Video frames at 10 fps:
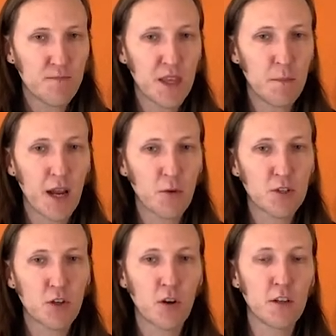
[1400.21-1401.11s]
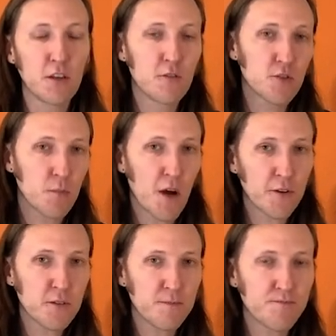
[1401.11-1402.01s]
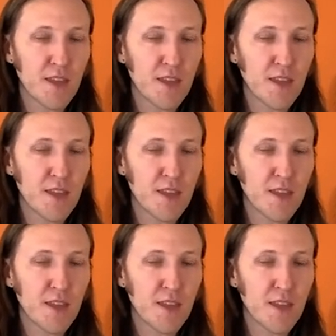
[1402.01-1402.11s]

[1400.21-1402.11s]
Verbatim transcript: that might return a user model,